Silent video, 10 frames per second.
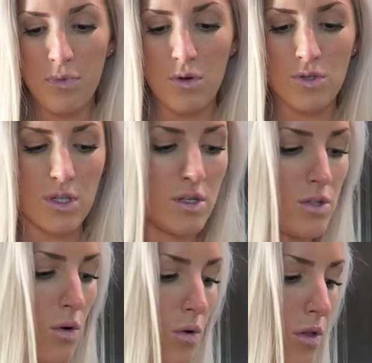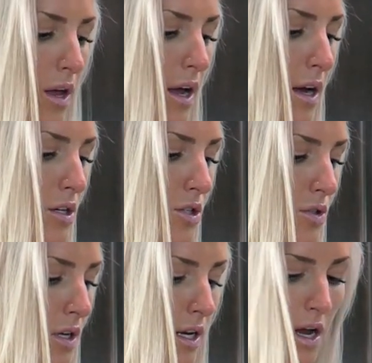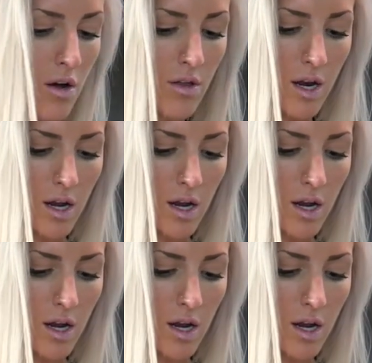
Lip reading: this whole thing actually. Now that